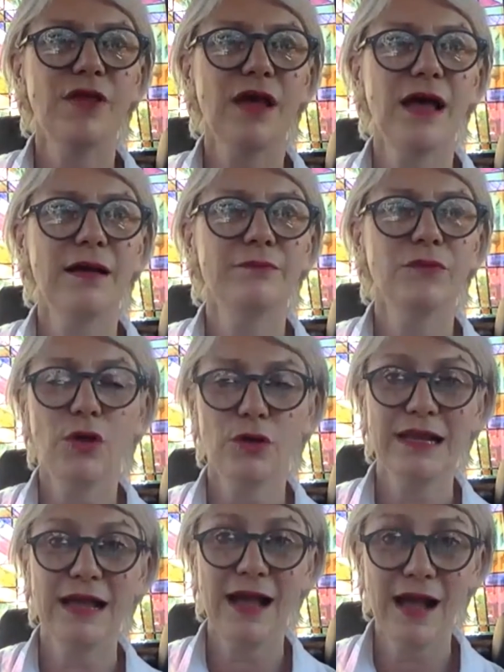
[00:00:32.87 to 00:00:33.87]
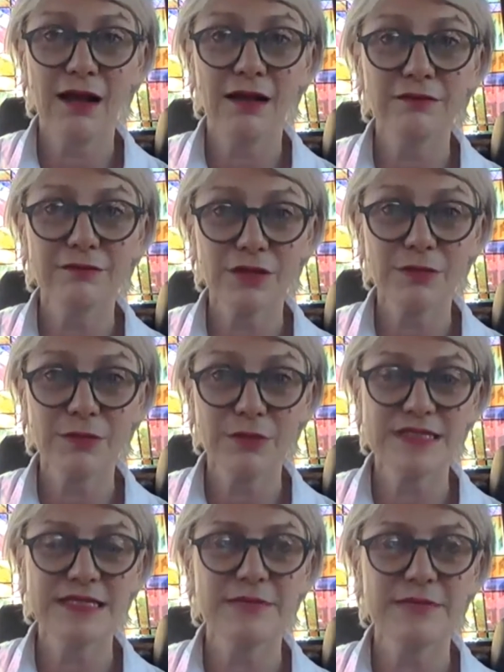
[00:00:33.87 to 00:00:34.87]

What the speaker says: not only our community,